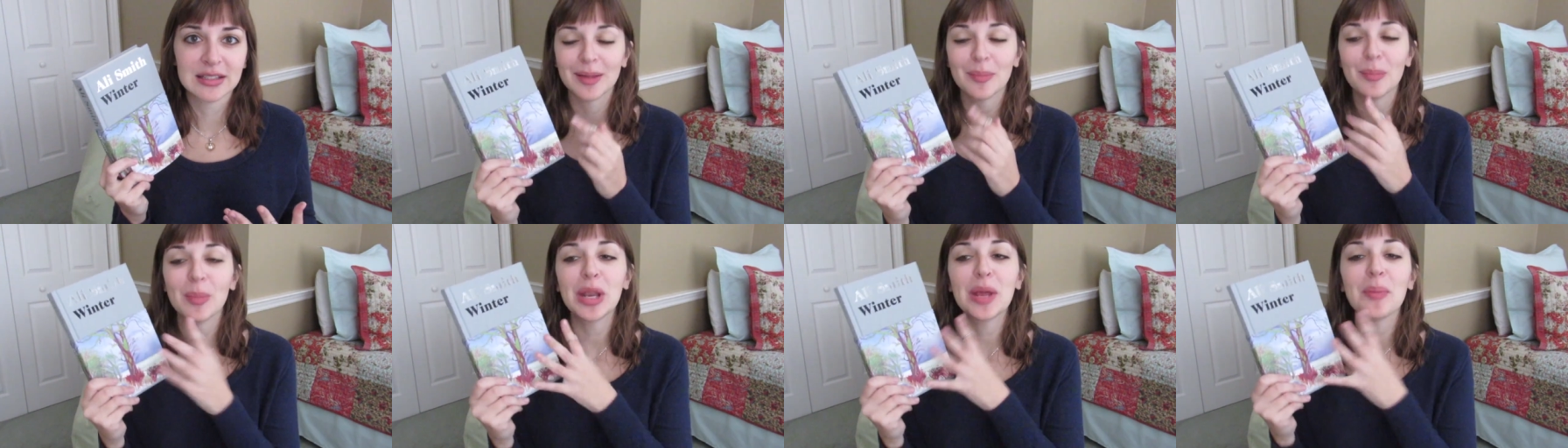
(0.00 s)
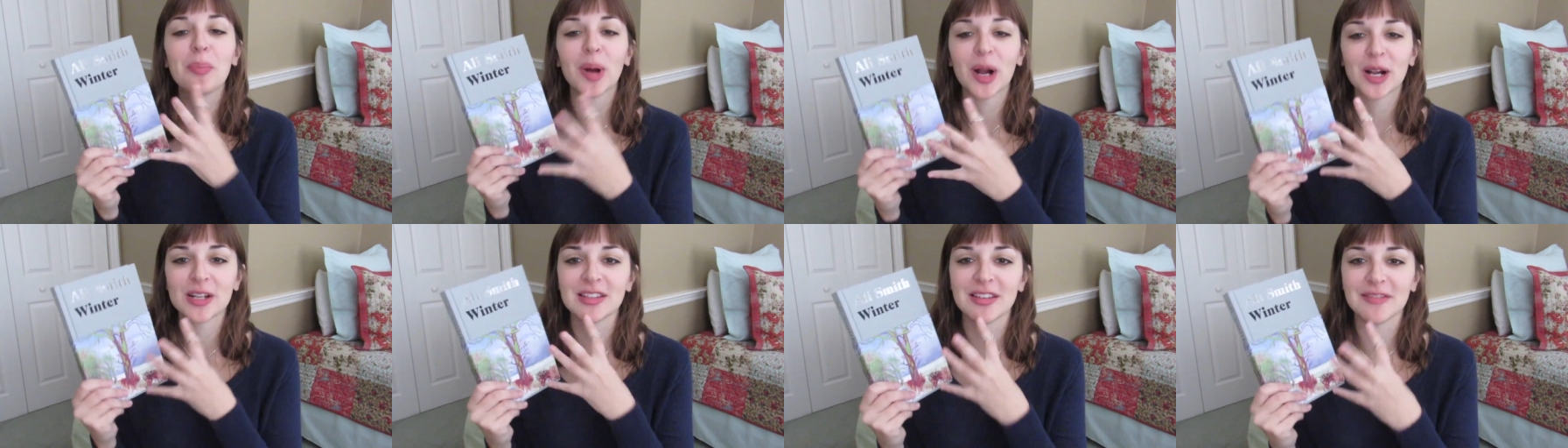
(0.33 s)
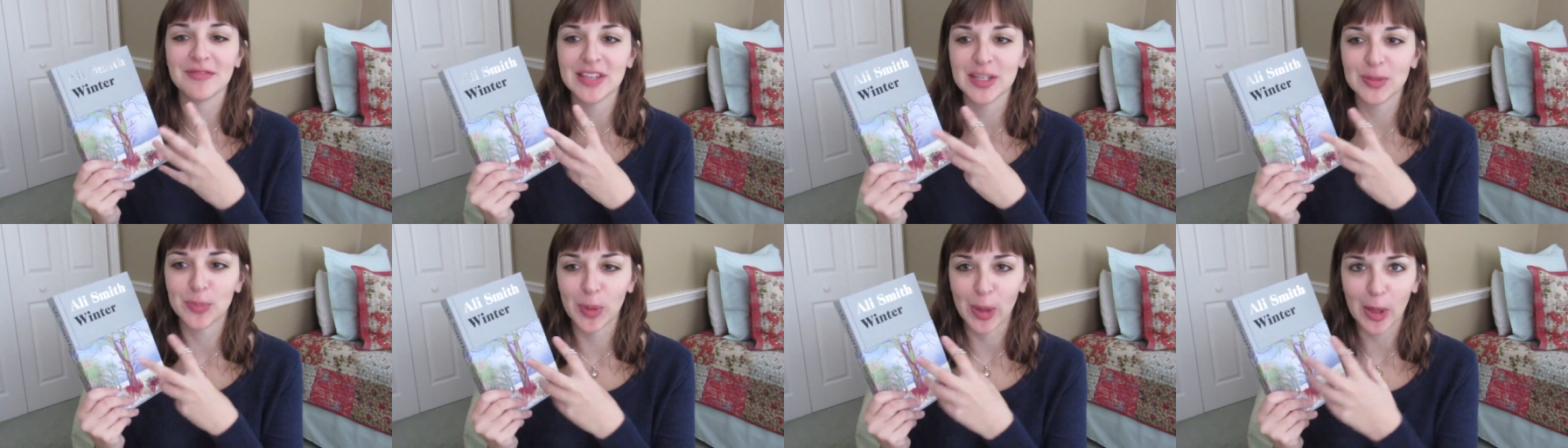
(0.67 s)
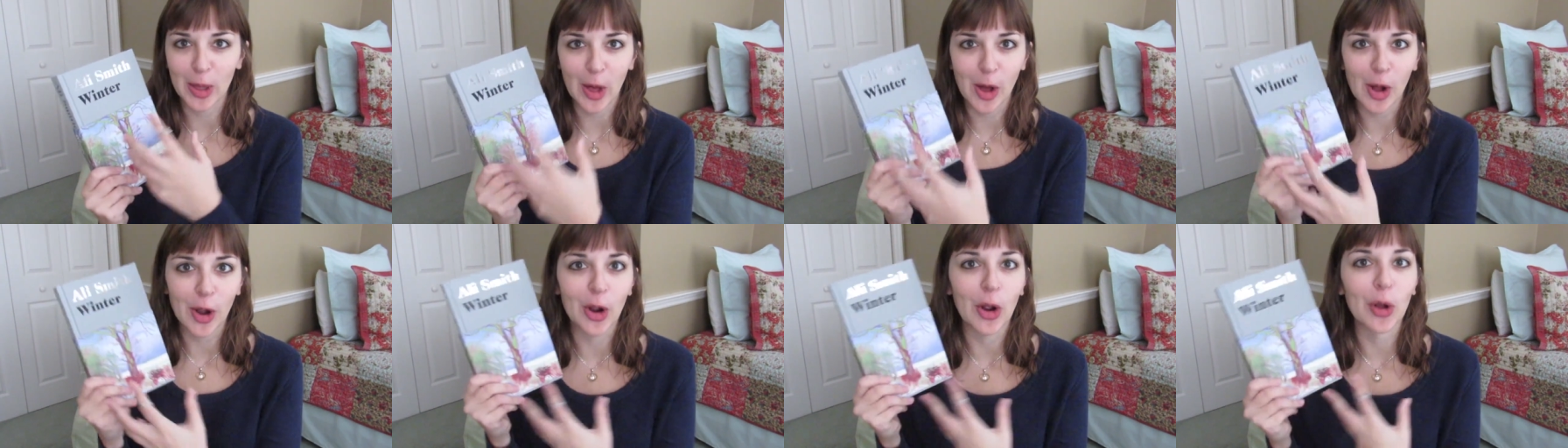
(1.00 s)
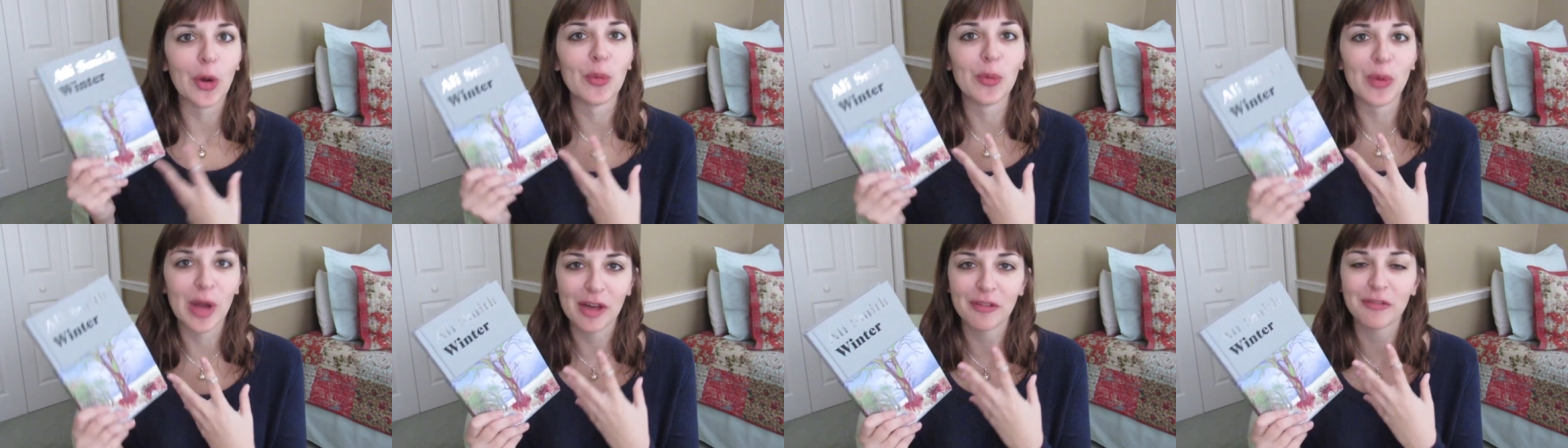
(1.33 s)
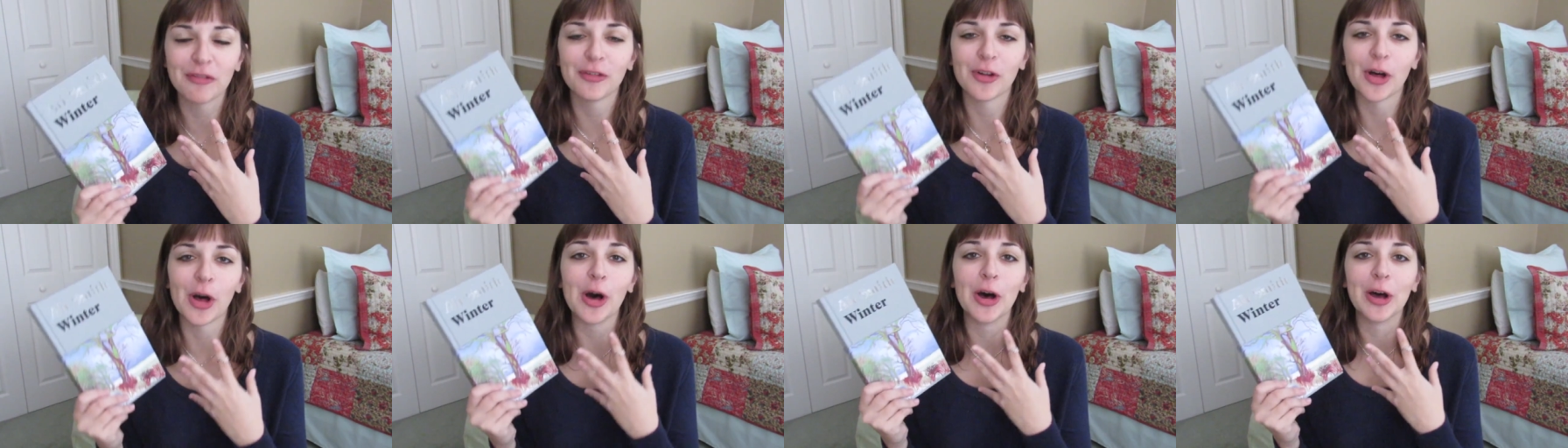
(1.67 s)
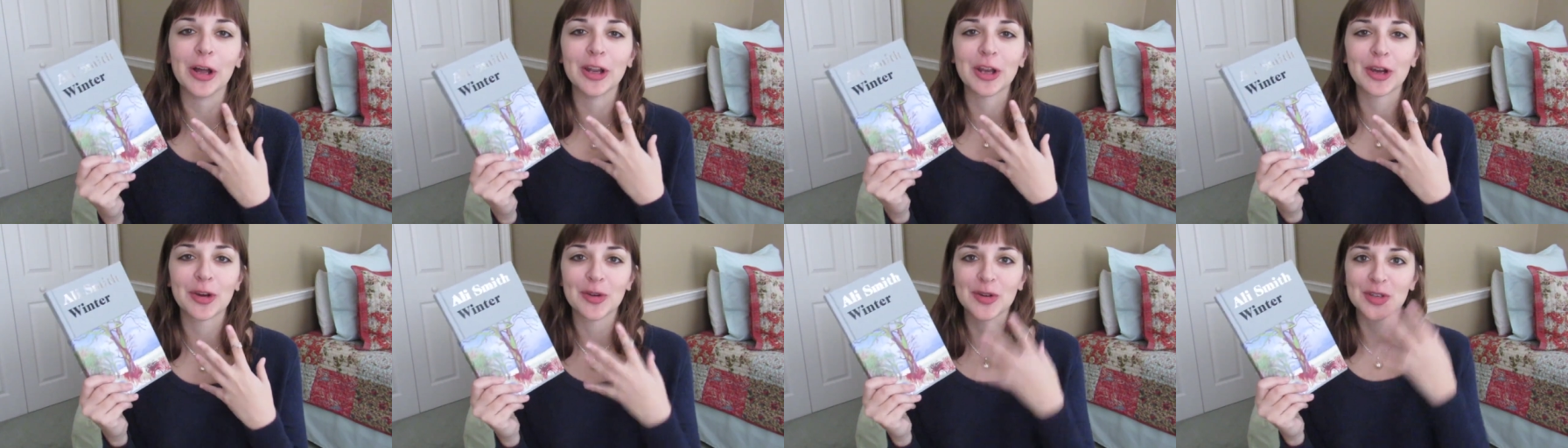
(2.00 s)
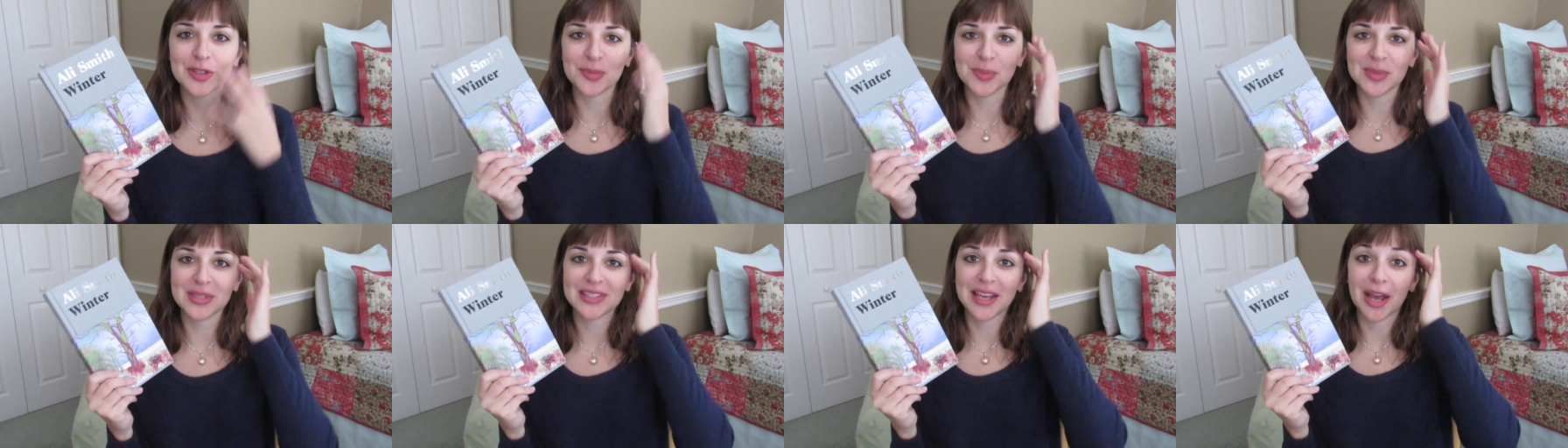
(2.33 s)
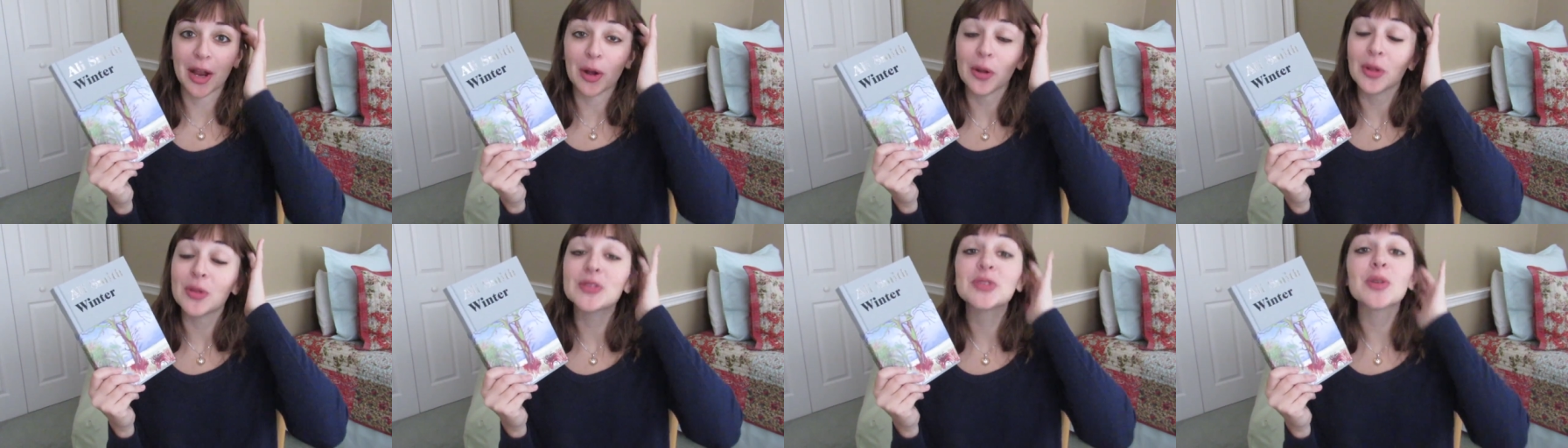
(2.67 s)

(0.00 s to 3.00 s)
Many parts of this book are a riff on A Christmas Carol,